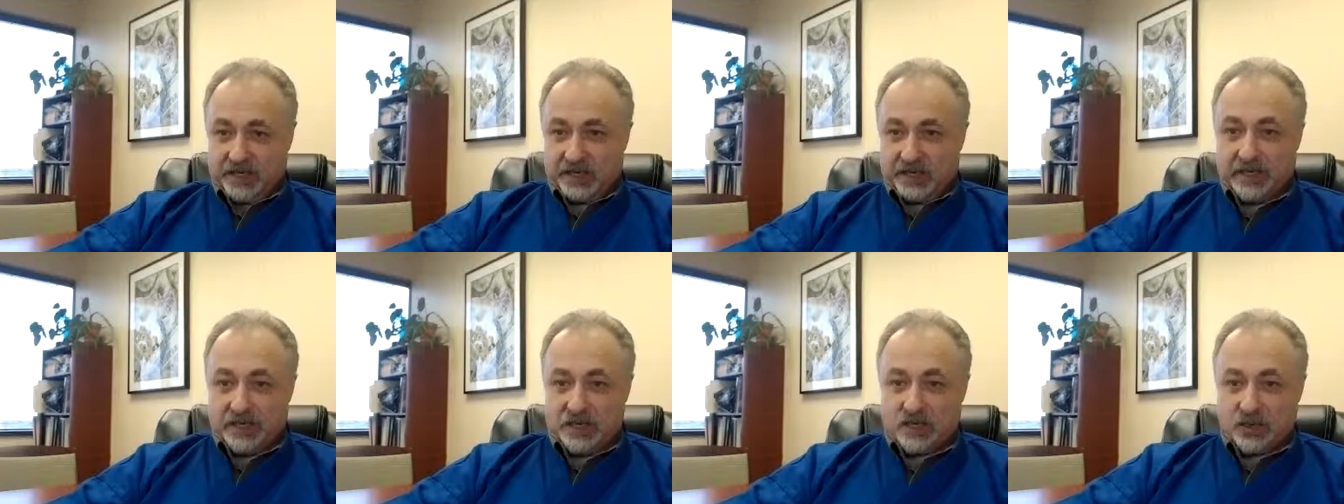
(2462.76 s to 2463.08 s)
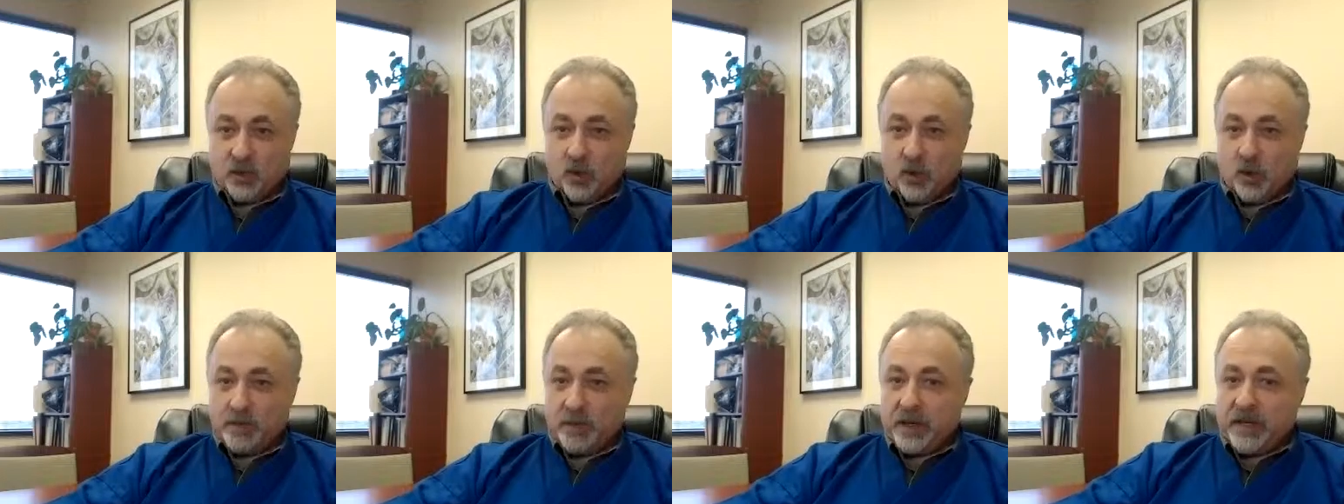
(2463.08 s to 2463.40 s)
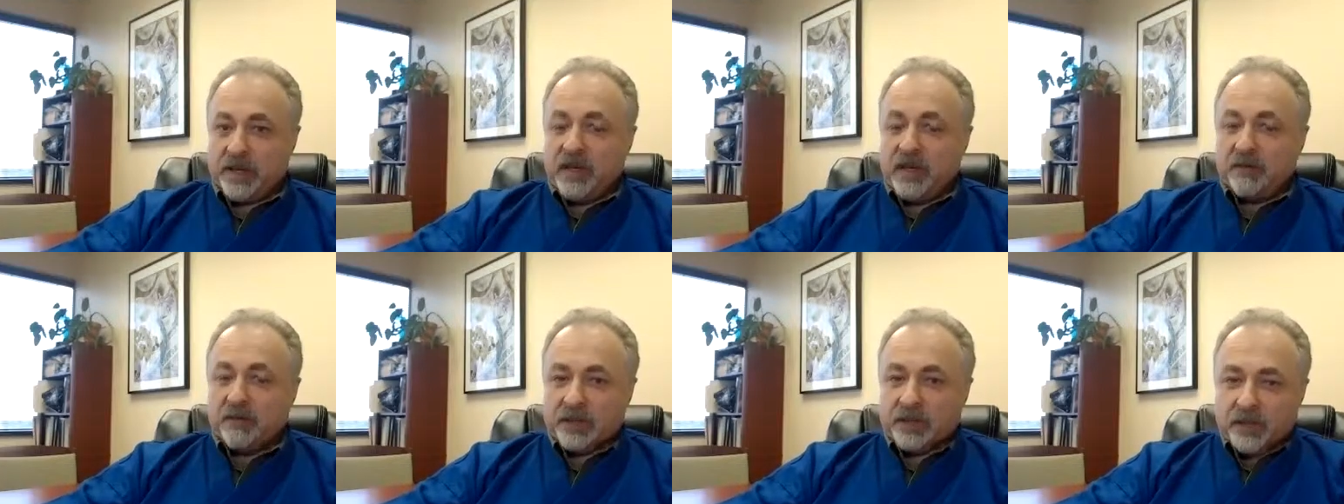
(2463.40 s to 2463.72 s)
an S Corp,
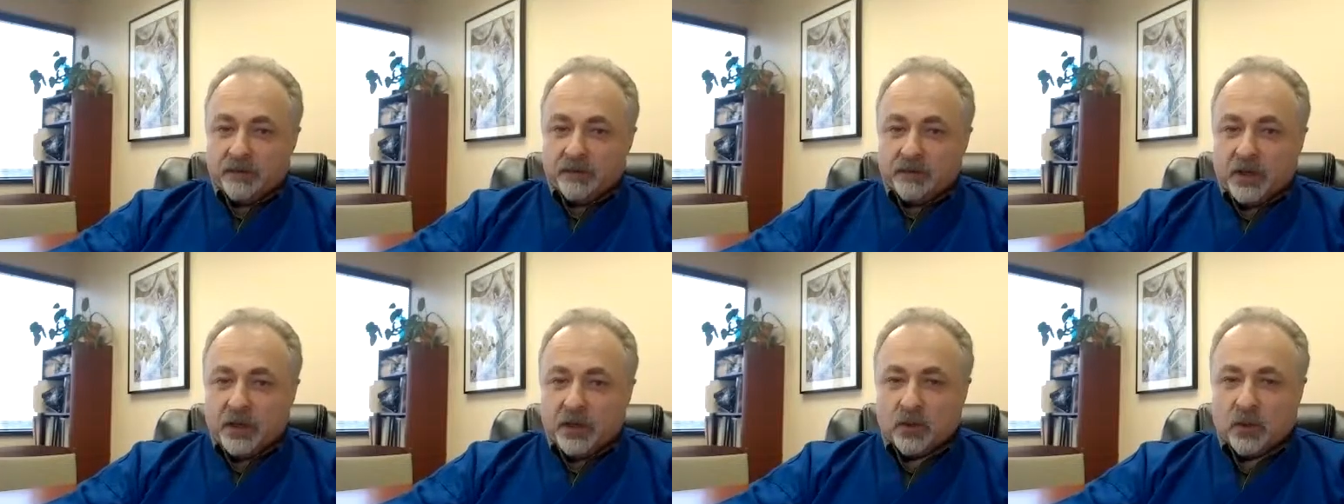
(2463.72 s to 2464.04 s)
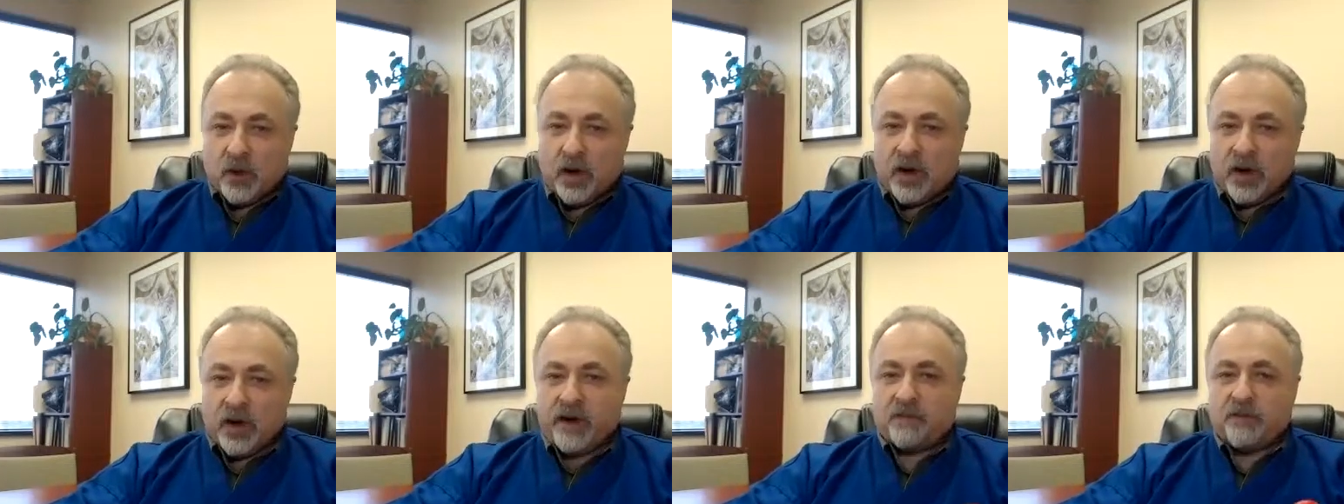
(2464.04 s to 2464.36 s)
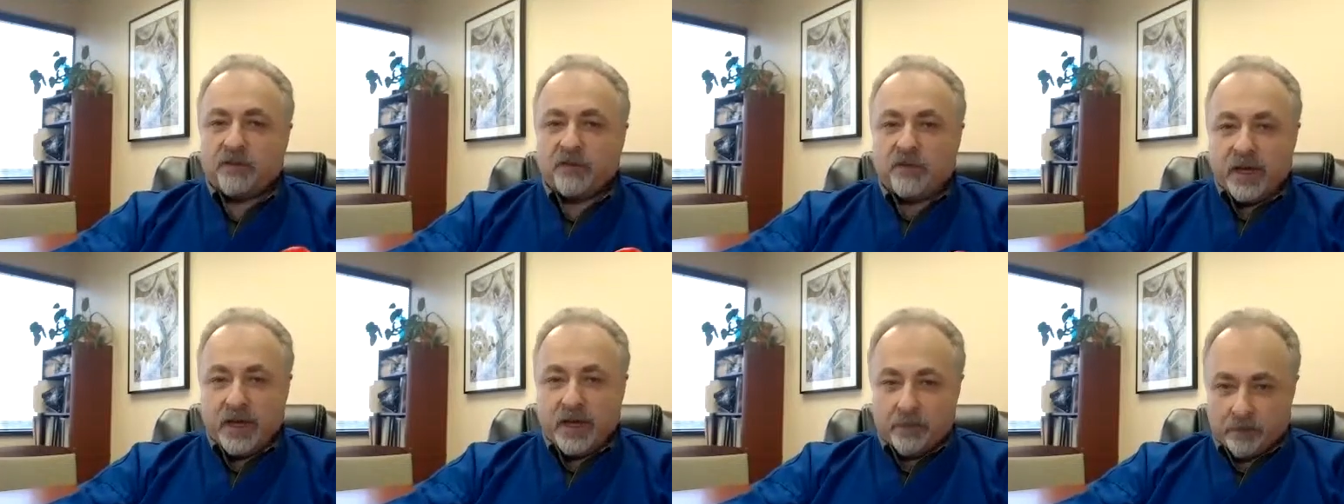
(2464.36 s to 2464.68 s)
even if you are a
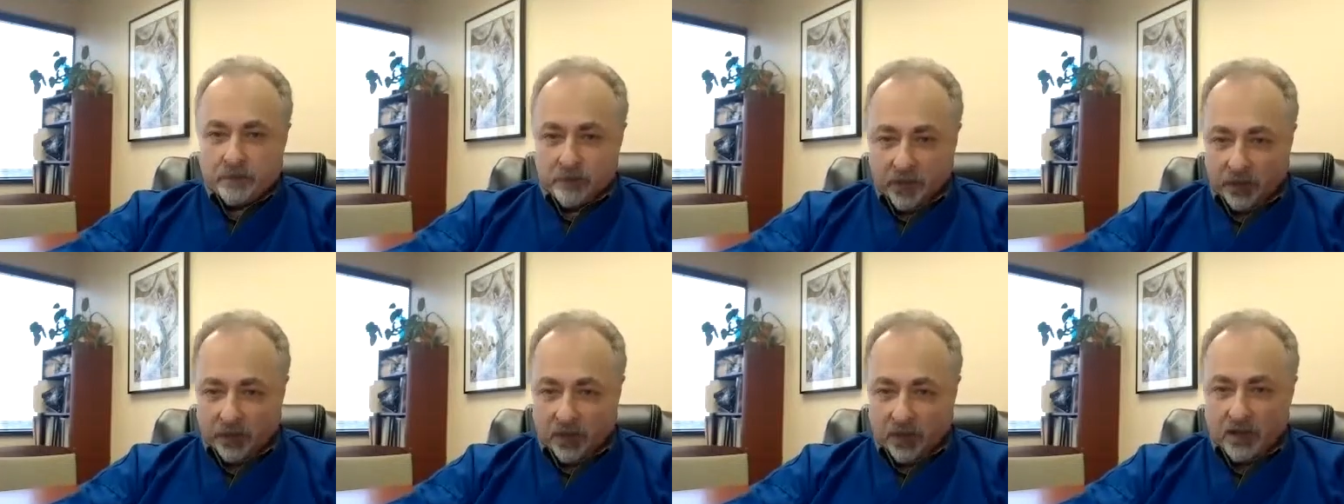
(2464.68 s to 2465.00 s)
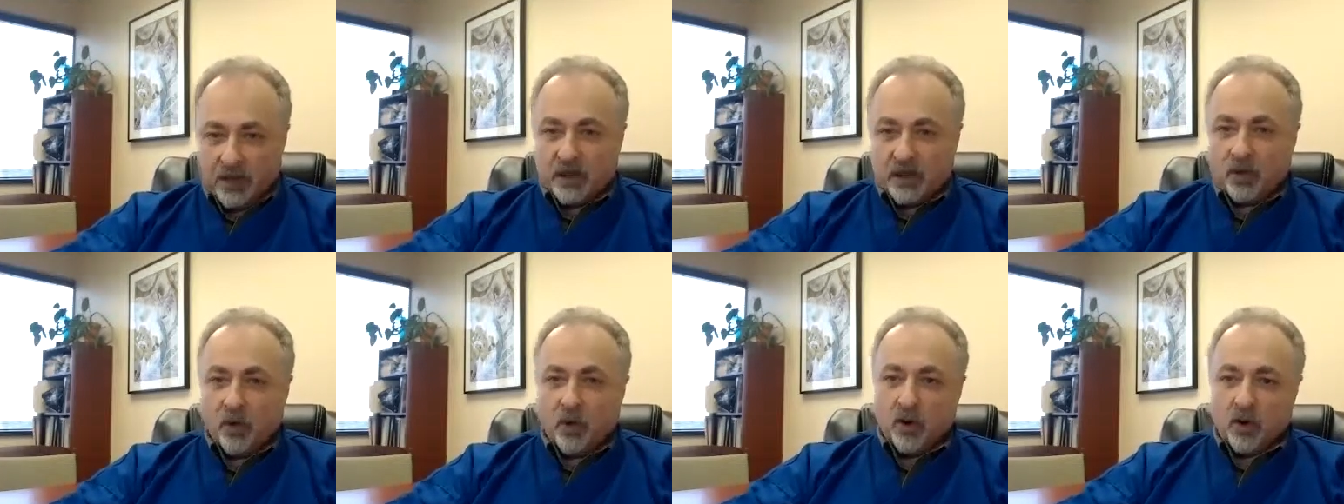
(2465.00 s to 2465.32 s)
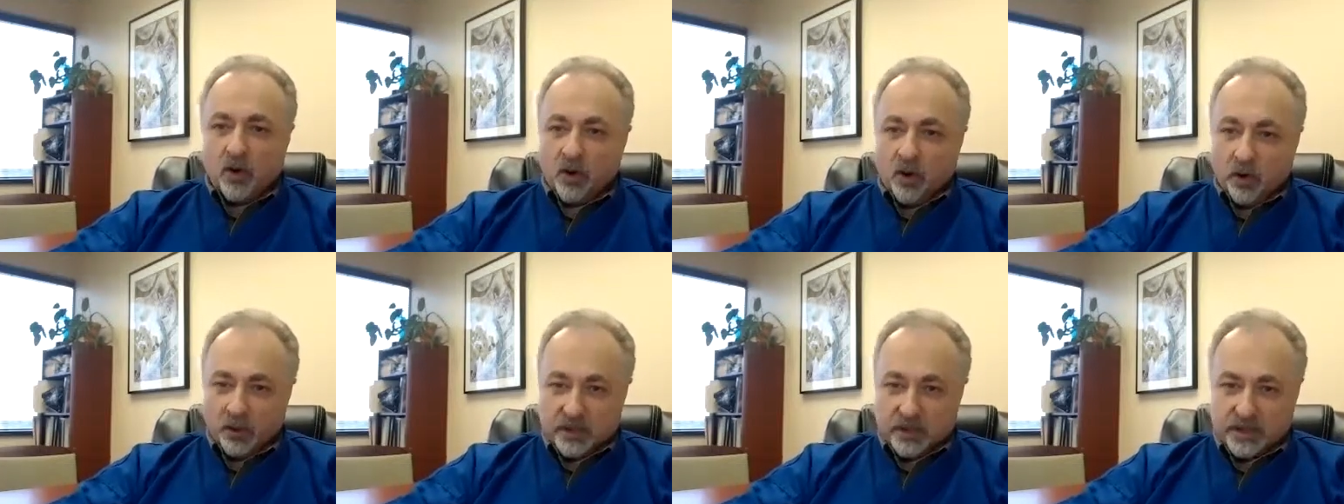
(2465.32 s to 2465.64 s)
flipper
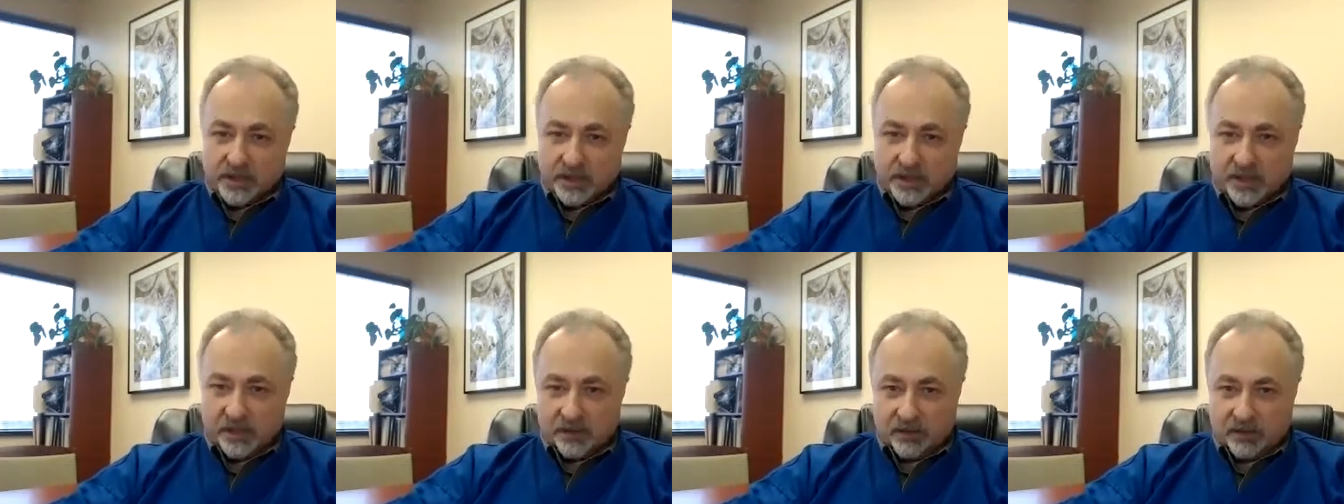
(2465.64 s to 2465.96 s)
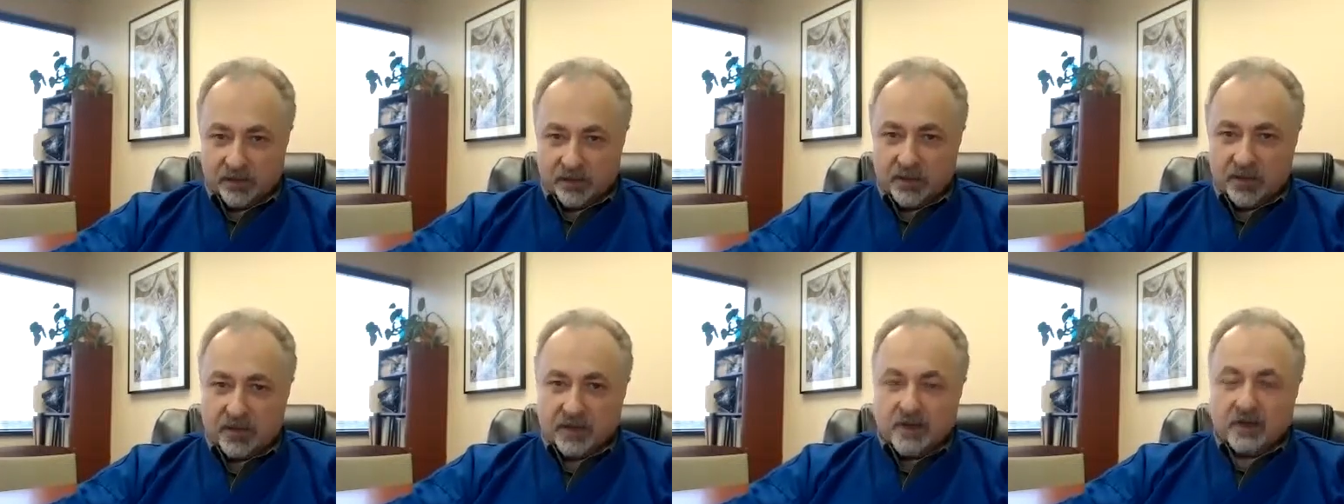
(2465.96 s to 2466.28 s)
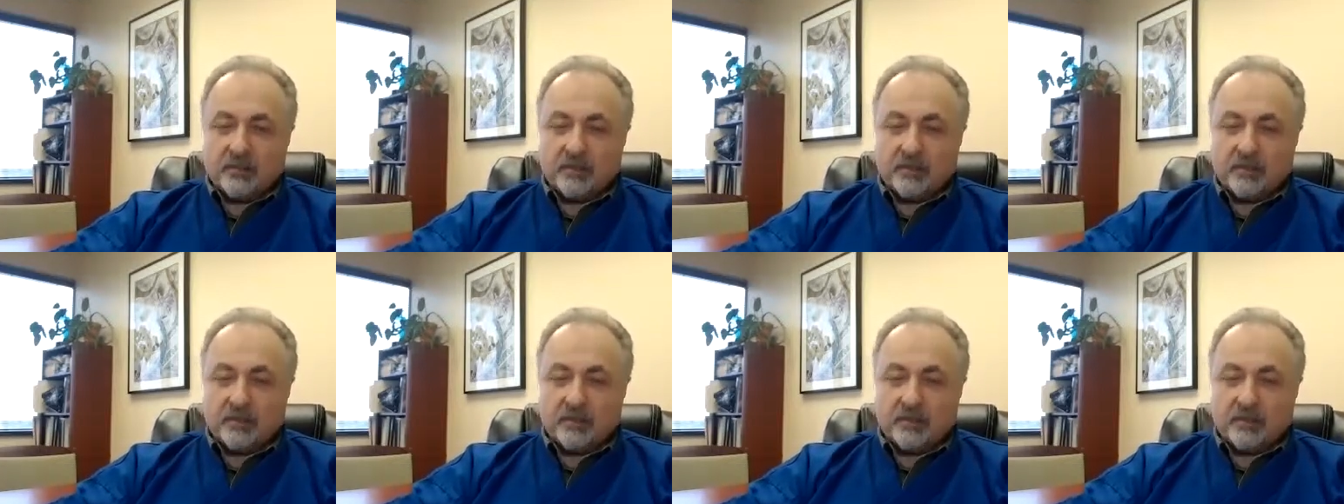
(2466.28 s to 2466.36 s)
or wholesaler,